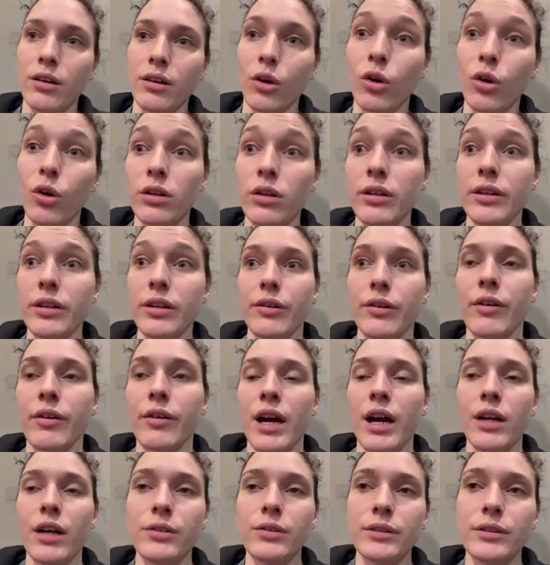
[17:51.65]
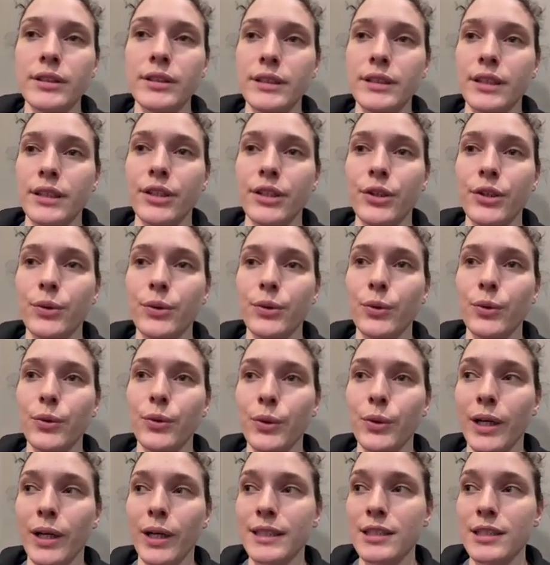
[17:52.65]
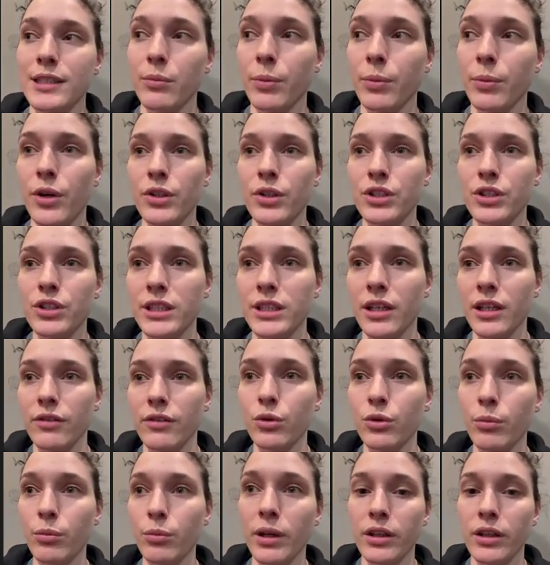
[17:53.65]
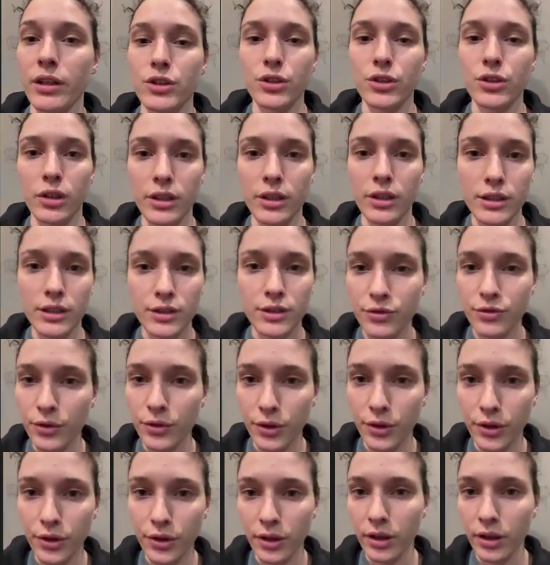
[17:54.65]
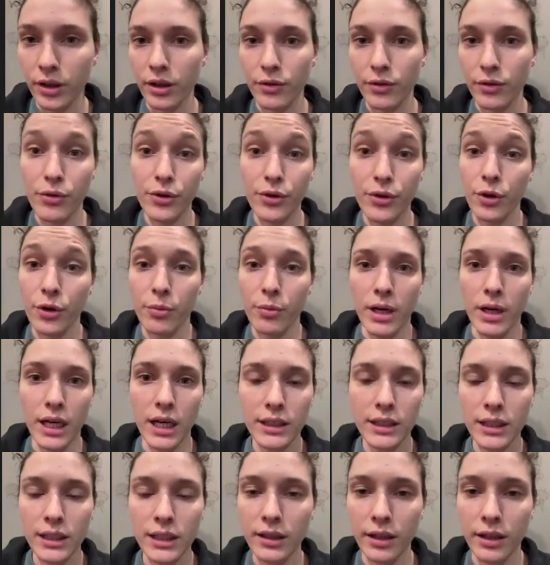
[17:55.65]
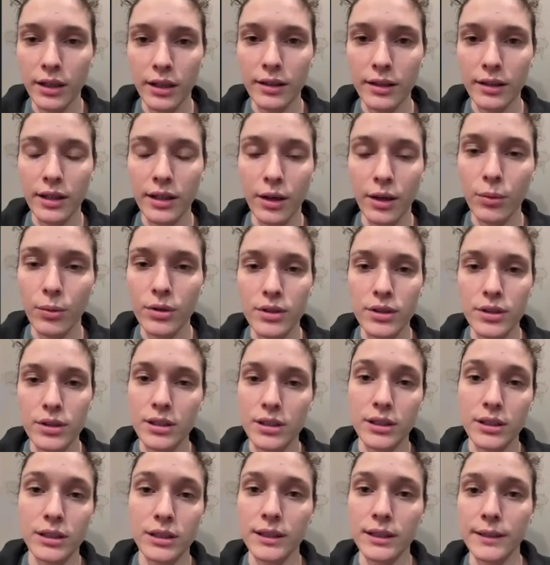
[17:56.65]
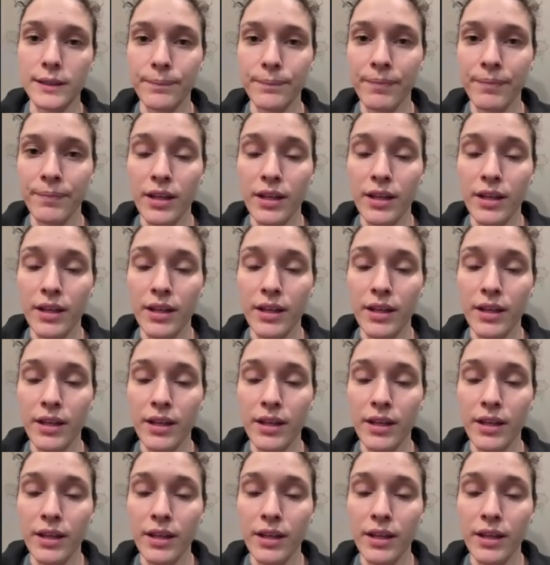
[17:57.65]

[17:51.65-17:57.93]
all year round, you at some point you just have to make choice for your body, and that was the